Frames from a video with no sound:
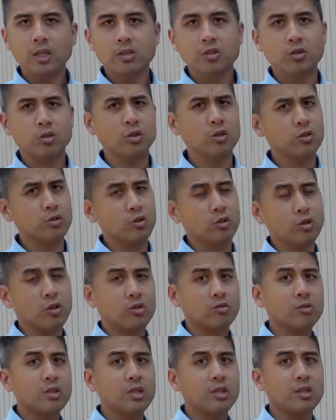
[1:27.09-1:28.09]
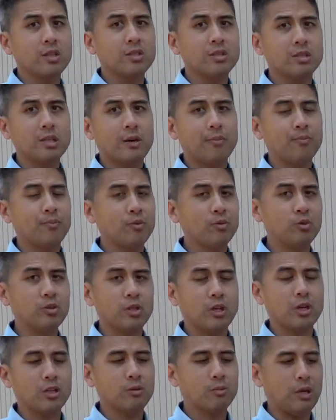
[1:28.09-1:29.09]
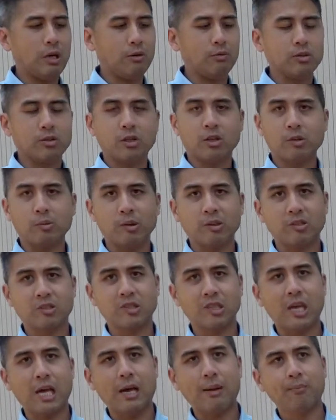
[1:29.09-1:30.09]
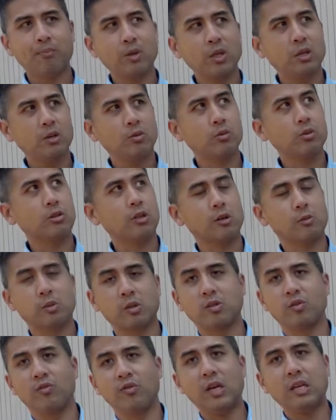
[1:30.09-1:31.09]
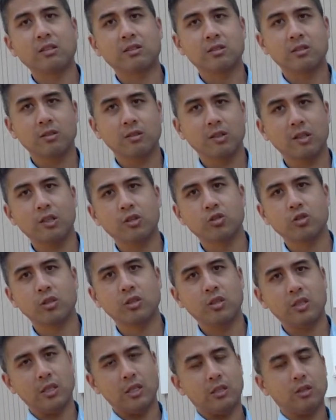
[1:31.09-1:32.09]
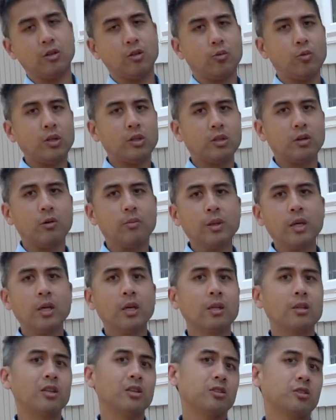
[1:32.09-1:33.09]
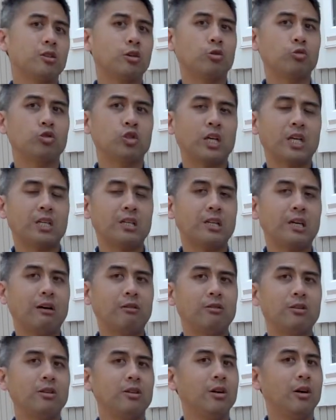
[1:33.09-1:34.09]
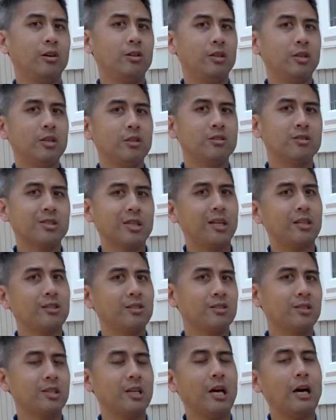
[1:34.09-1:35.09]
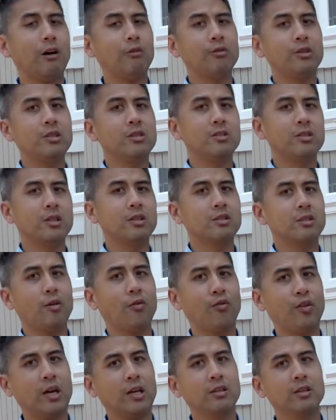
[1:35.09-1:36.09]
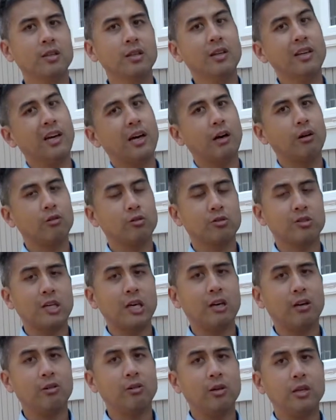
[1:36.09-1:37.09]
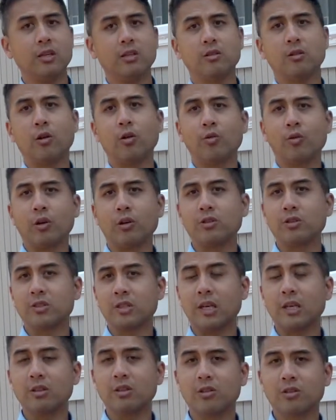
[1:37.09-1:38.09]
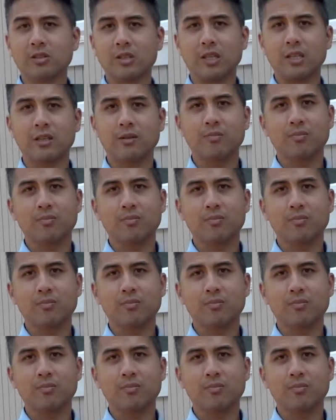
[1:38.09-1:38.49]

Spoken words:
So those are the 3 things that we talked about. We talked about slab, we talked about the ventilation, and then the window. Let's go check it out on the inside to see how these things affect how your tile and the overall design looks like.